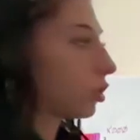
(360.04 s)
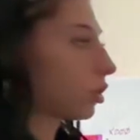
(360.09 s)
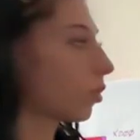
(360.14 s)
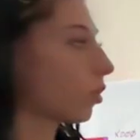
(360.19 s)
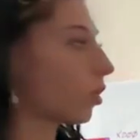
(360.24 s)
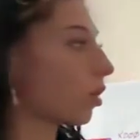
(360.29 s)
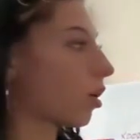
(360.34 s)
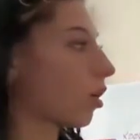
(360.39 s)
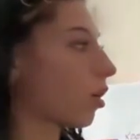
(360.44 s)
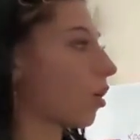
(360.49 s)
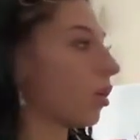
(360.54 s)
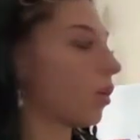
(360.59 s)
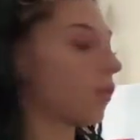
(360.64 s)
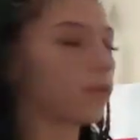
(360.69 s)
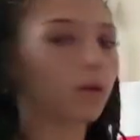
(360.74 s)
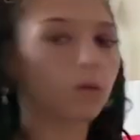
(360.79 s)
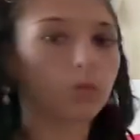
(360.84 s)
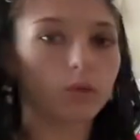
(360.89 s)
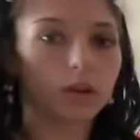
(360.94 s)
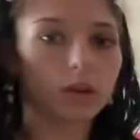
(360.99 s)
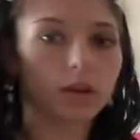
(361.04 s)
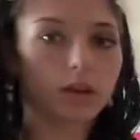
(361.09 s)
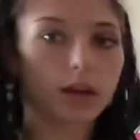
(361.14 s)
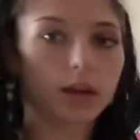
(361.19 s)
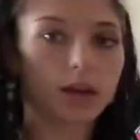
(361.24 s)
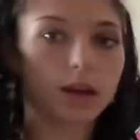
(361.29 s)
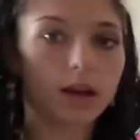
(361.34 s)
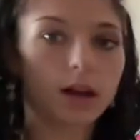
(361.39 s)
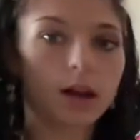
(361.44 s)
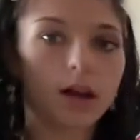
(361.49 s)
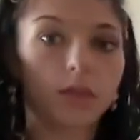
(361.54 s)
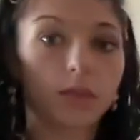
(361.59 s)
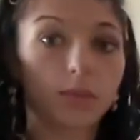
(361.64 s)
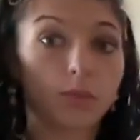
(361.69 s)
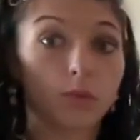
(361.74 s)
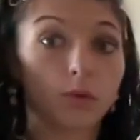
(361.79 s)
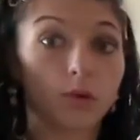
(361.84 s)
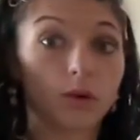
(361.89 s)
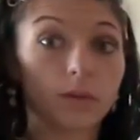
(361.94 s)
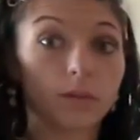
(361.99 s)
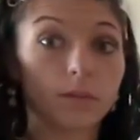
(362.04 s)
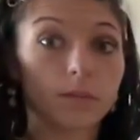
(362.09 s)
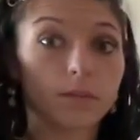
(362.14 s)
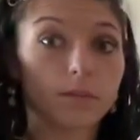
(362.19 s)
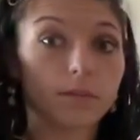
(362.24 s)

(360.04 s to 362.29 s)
show all of our work on the board.